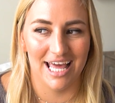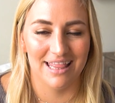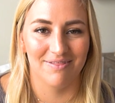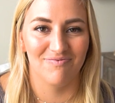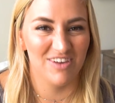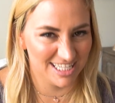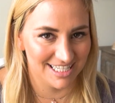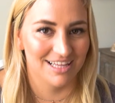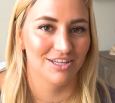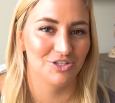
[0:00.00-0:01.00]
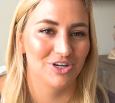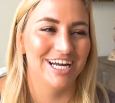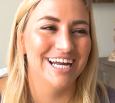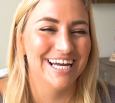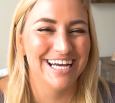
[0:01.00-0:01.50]
and fixing the
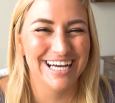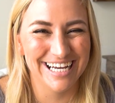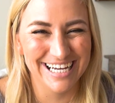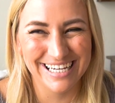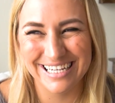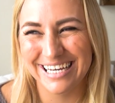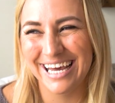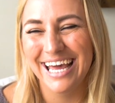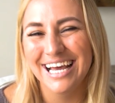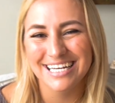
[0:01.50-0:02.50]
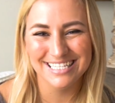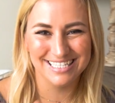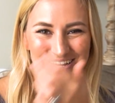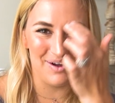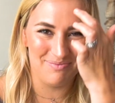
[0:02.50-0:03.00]
tree.
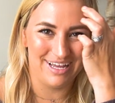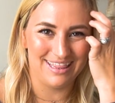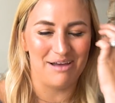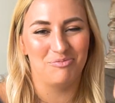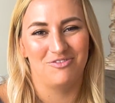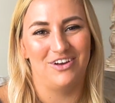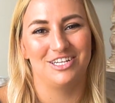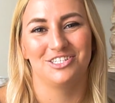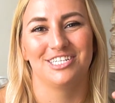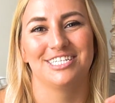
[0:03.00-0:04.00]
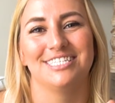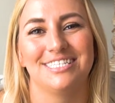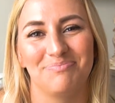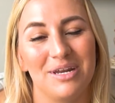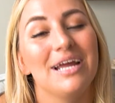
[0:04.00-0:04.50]
So I'm like that
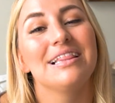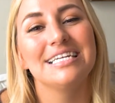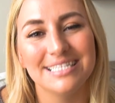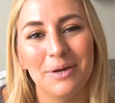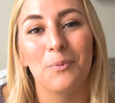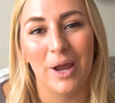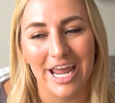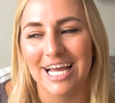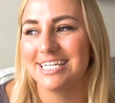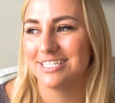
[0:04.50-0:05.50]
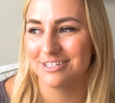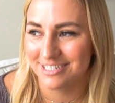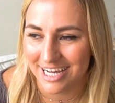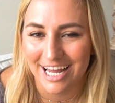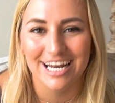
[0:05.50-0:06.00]
perfectionist, but at least I wait until they're
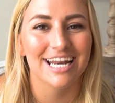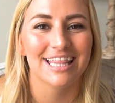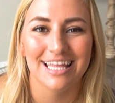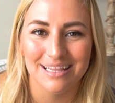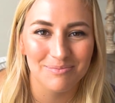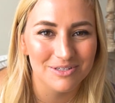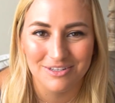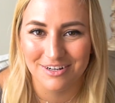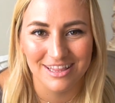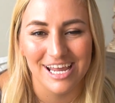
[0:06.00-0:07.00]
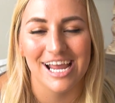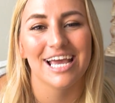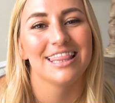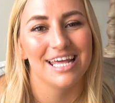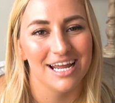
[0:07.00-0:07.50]
done and I let them do their thing,
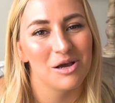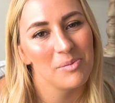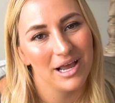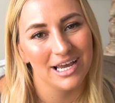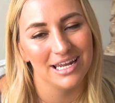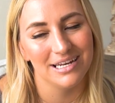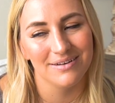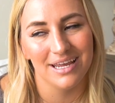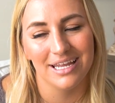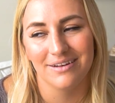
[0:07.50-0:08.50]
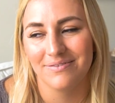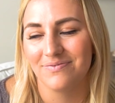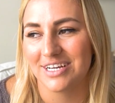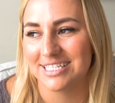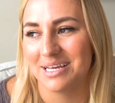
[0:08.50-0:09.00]
and then I go back in and
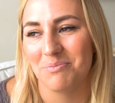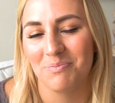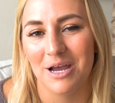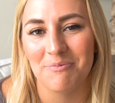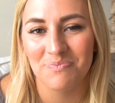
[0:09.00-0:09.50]
fix it. But